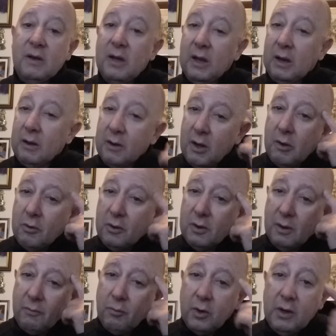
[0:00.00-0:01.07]
take note
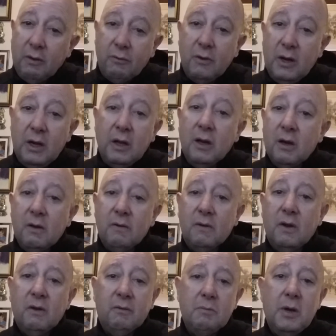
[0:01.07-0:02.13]
of what he's reading in his
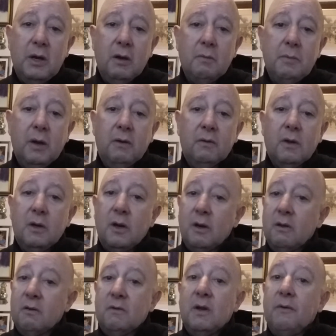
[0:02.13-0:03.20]
sales manual, because a lot
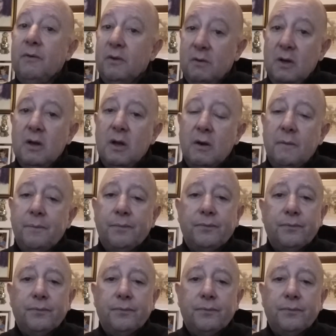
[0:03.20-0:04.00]
of the stuff is in there.